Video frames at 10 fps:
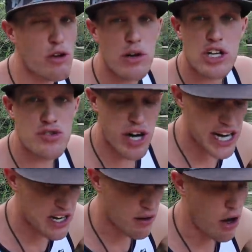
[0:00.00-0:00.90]
you want to
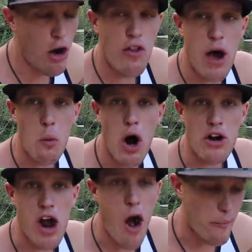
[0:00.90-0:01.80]
drain all that
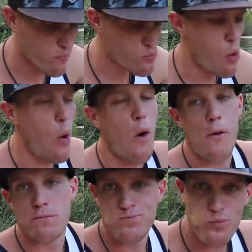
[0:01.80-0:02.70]
water out
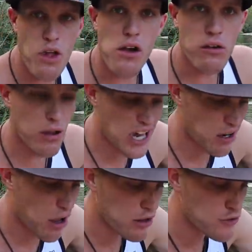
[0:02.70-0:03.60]
or
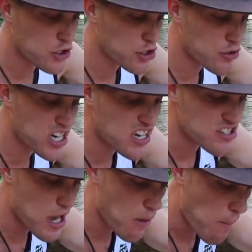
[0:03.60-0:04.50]
ladle all of your
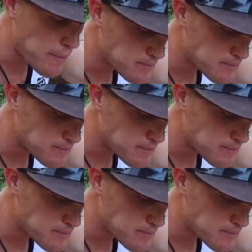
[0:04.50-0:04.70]
ingredients out.